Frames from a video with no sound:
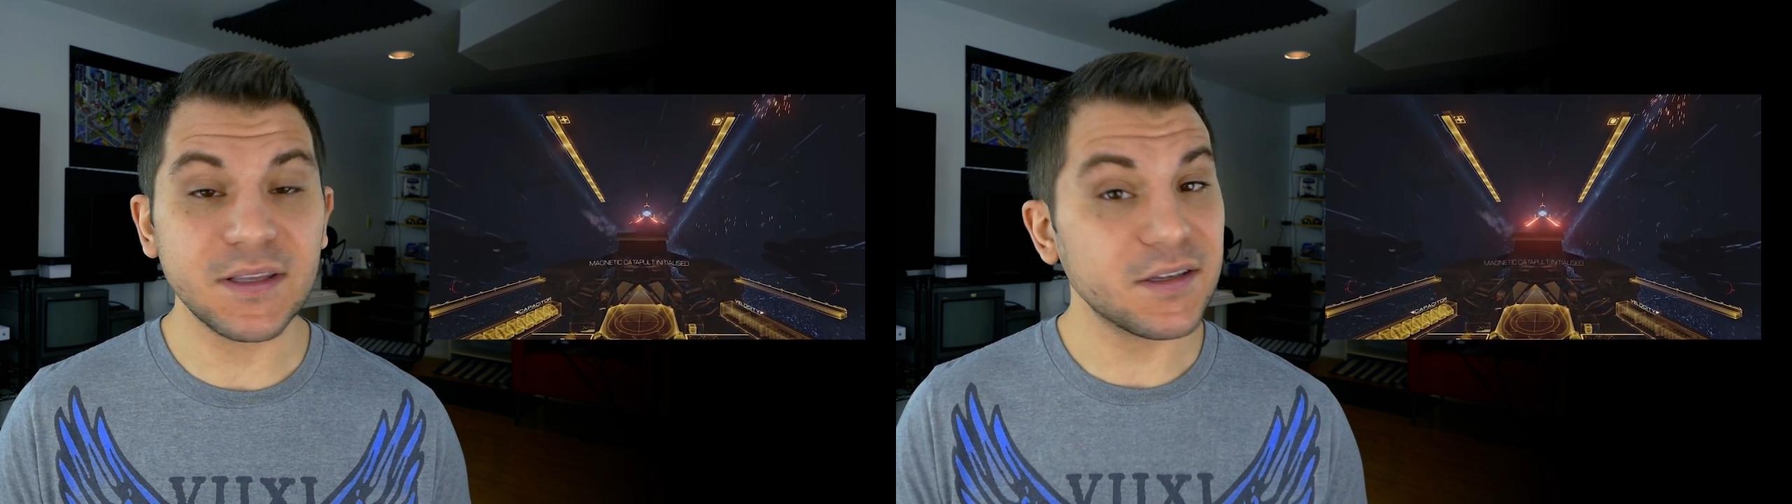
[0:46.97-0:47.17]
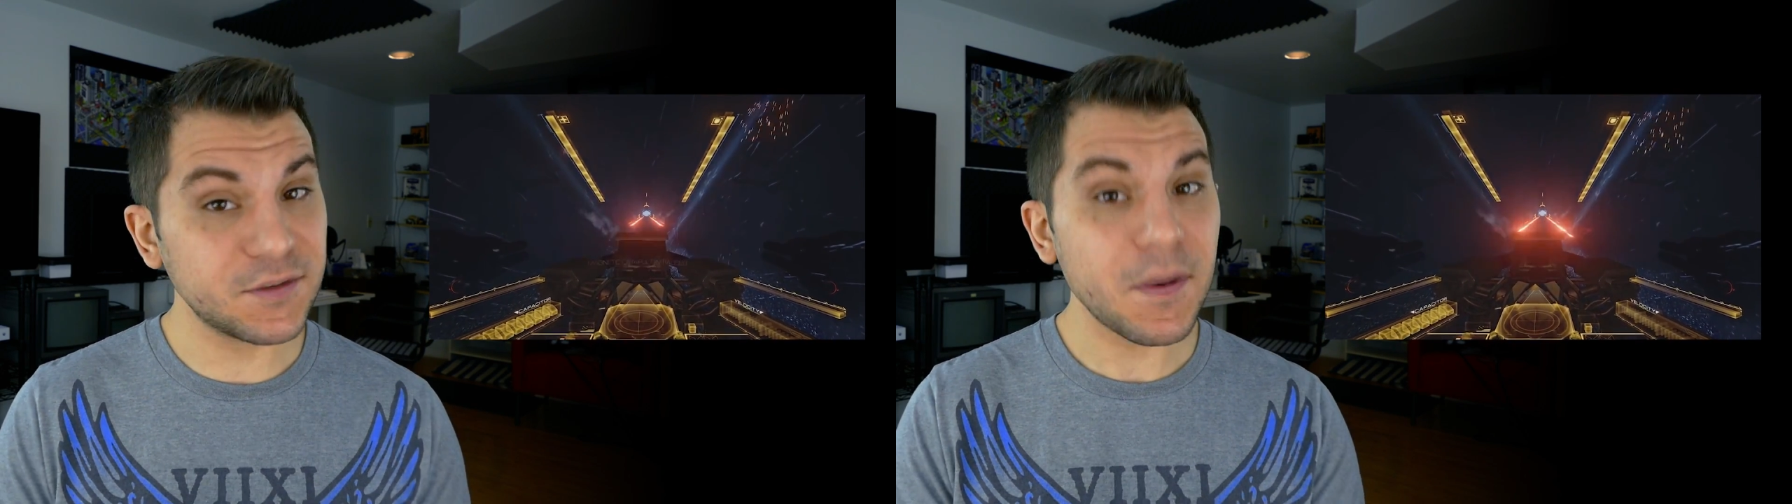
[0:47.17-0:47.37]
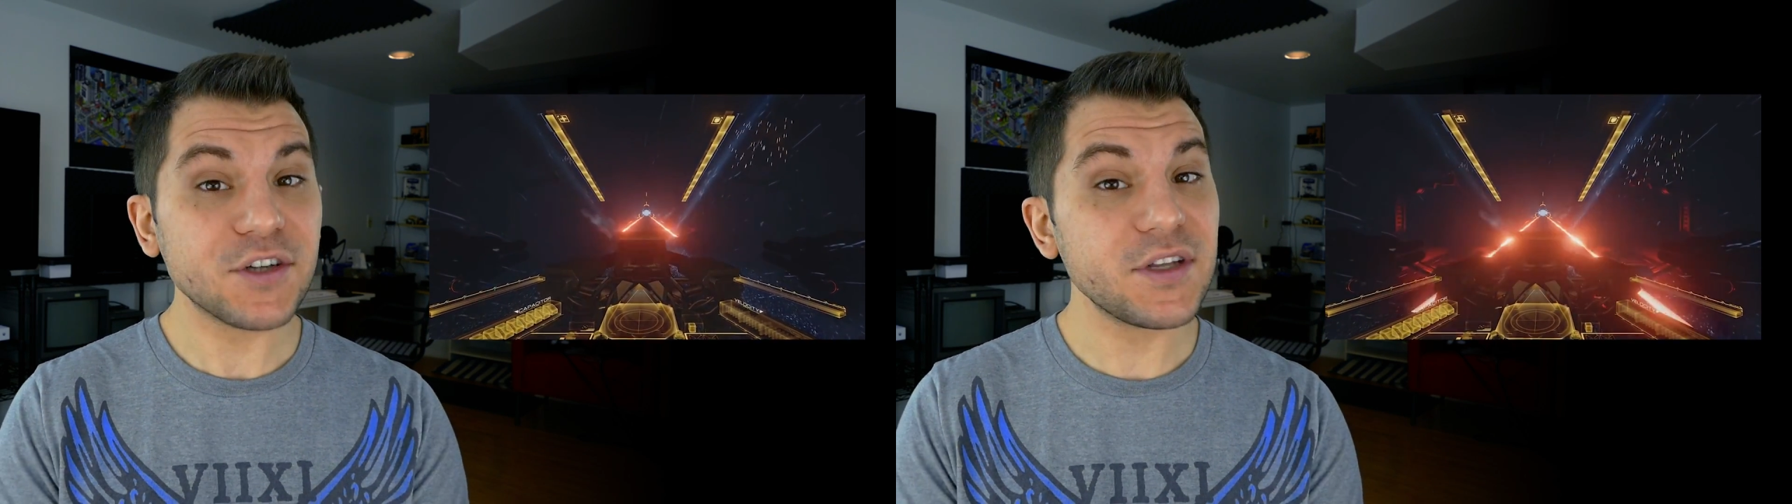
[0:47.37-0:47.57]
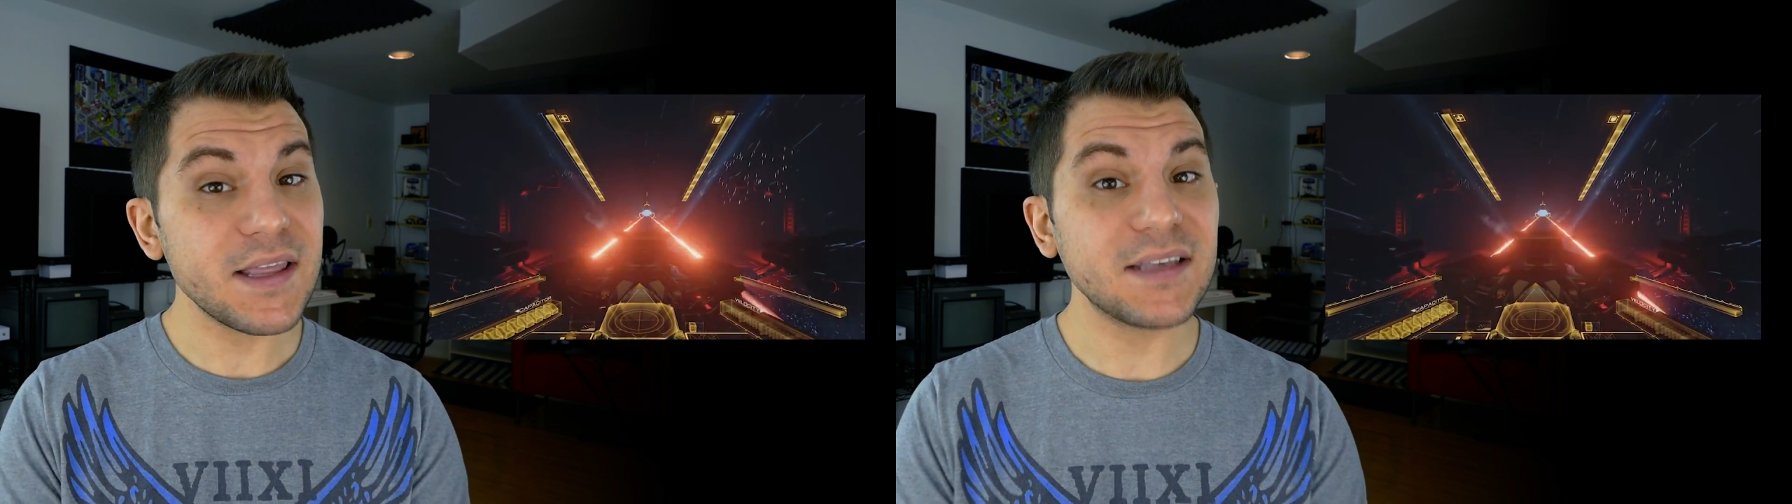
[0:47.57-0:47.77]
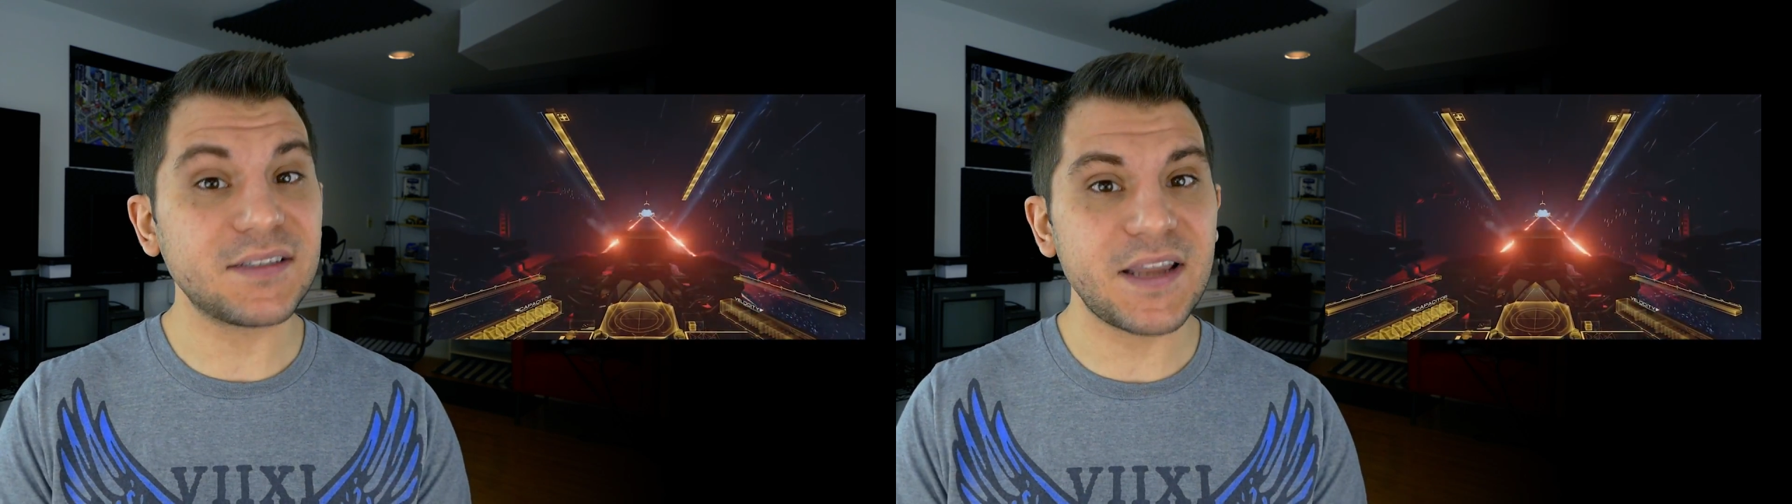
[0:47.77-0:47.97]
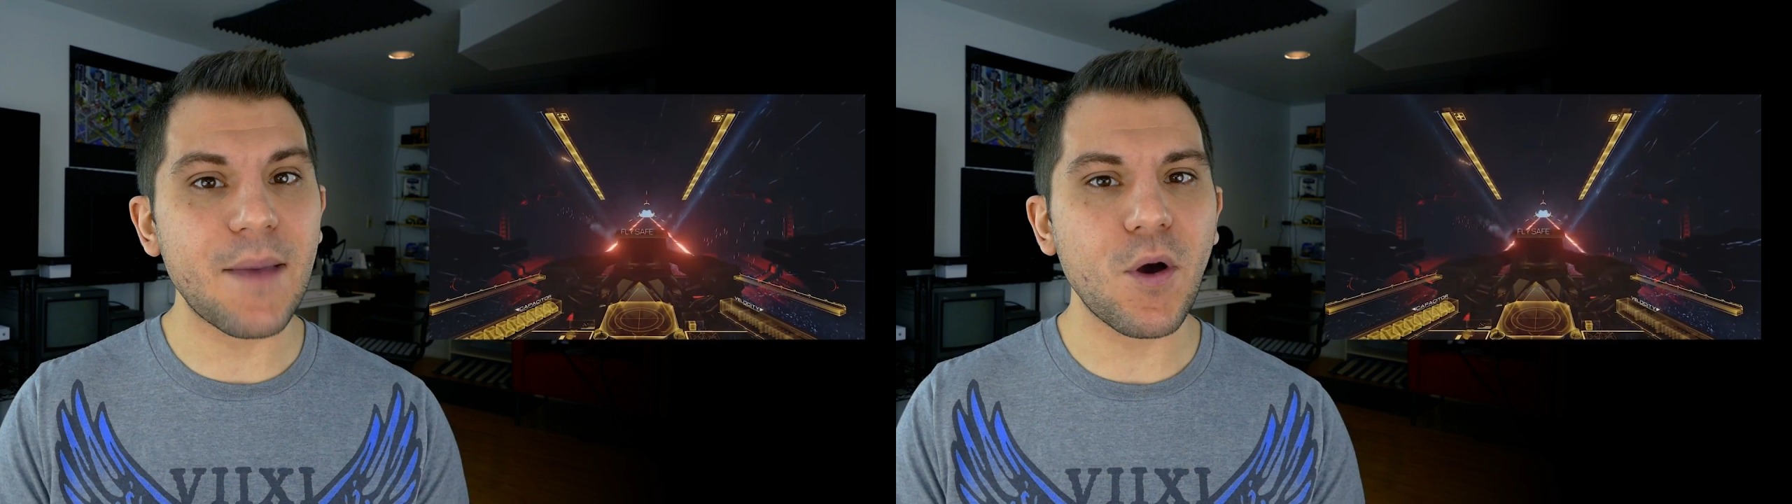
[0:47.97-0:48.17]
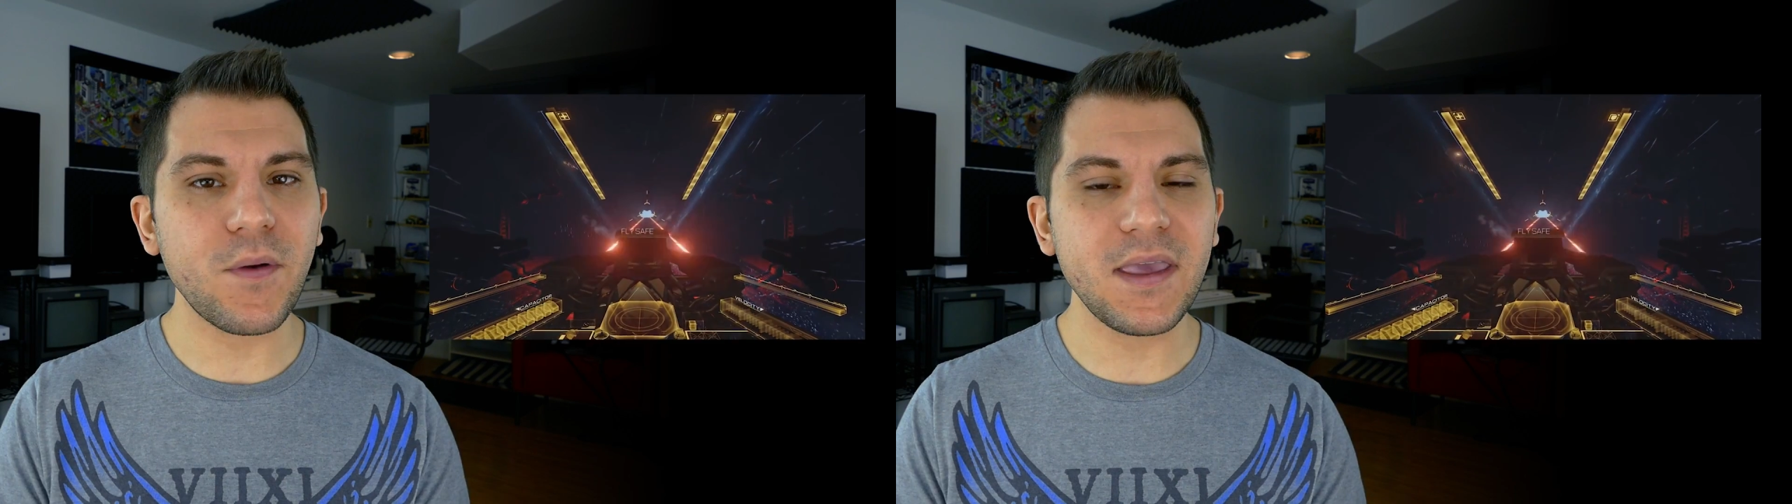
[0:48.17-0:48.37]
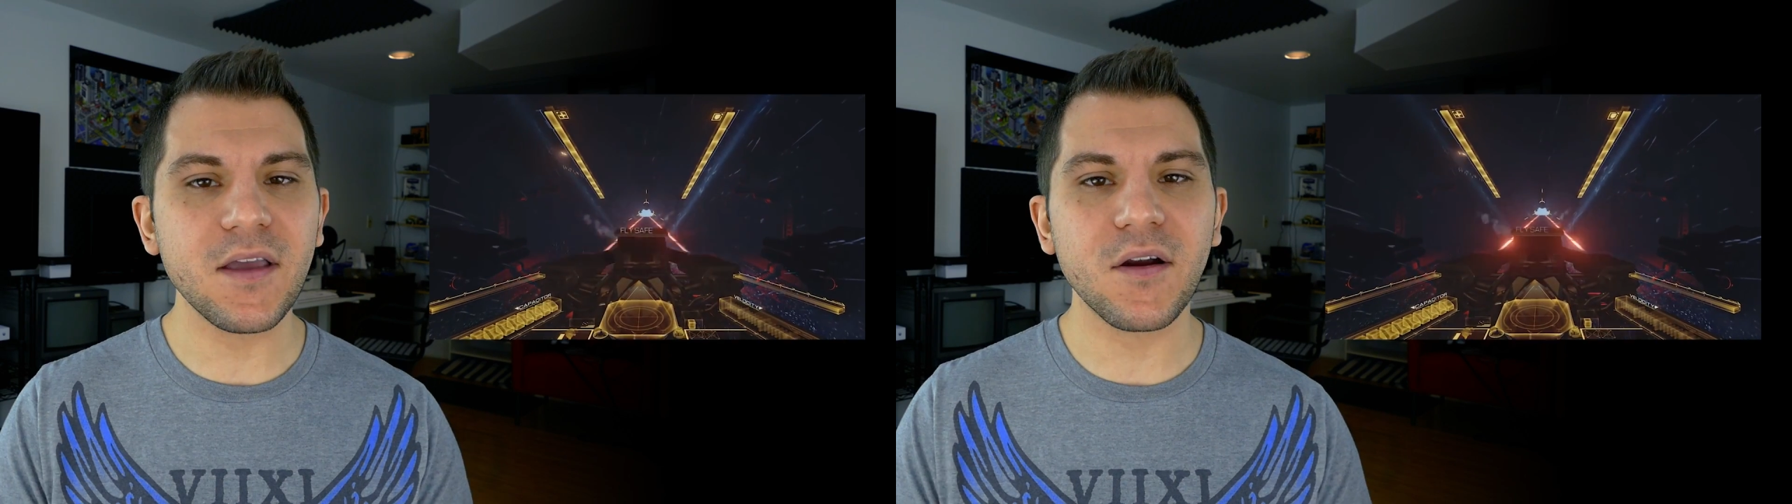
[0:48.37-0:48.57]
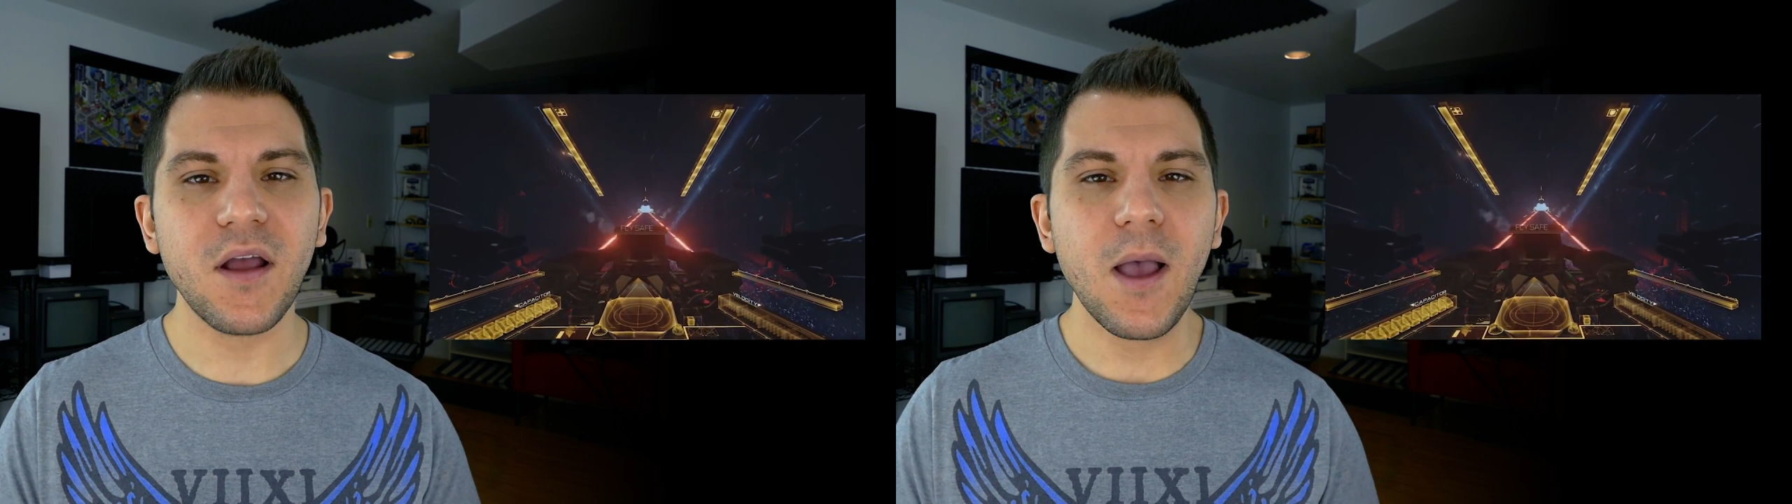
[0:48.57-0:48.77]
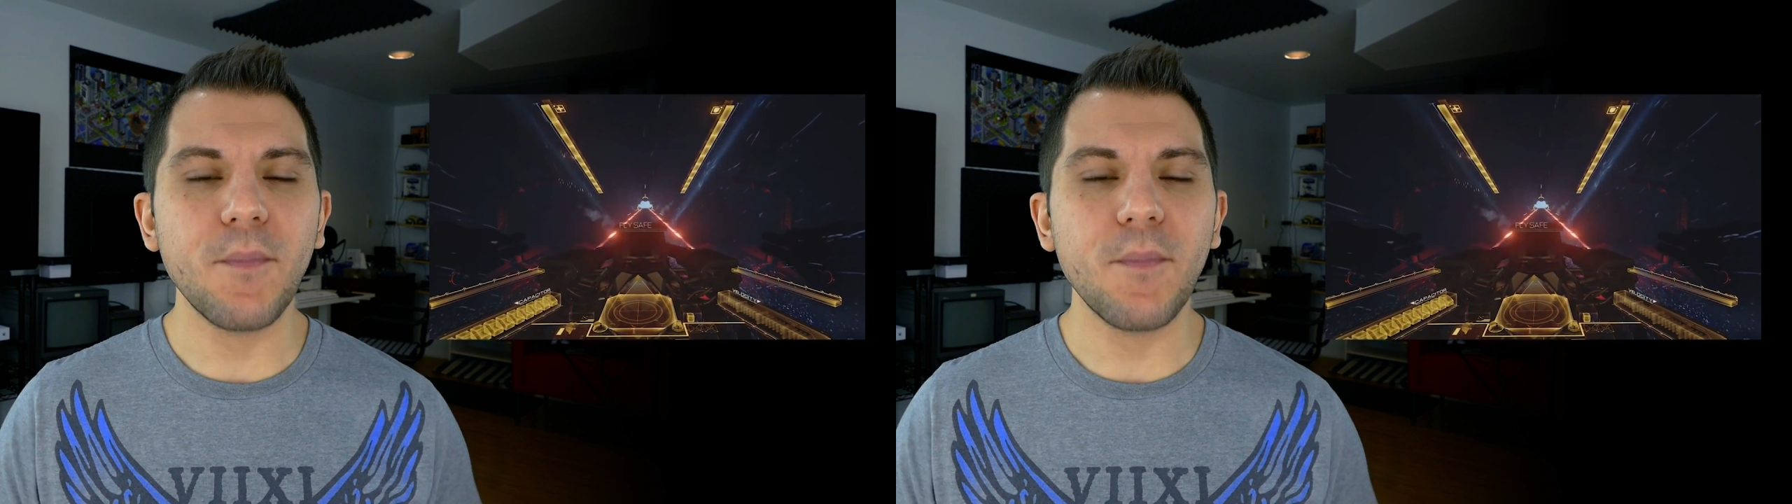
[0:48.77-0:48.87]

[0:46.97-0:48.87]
and especially this demo here,